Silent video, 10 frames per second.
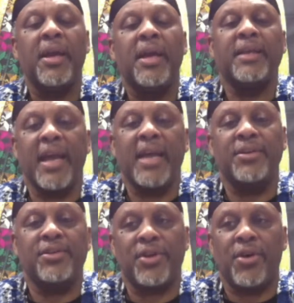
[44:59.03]

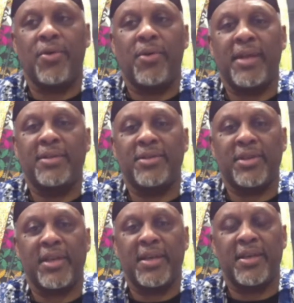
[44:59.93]
Candace Owens
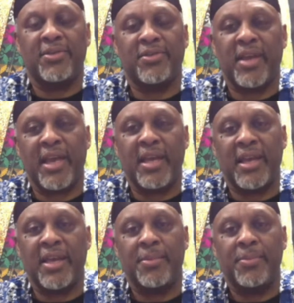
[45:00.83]
is
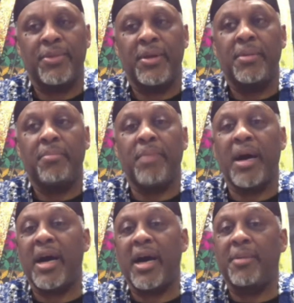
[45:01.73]
a
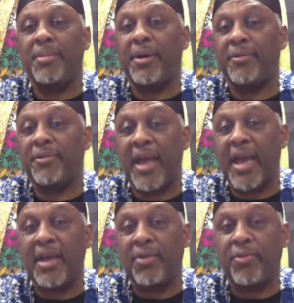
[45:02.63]
mob of
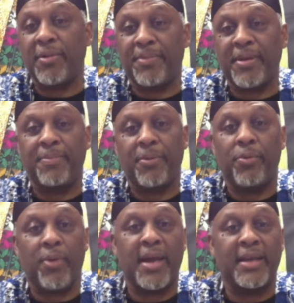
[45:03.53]
angry people,
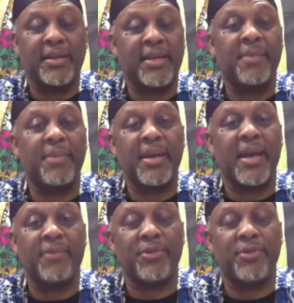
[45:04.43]
white, coming after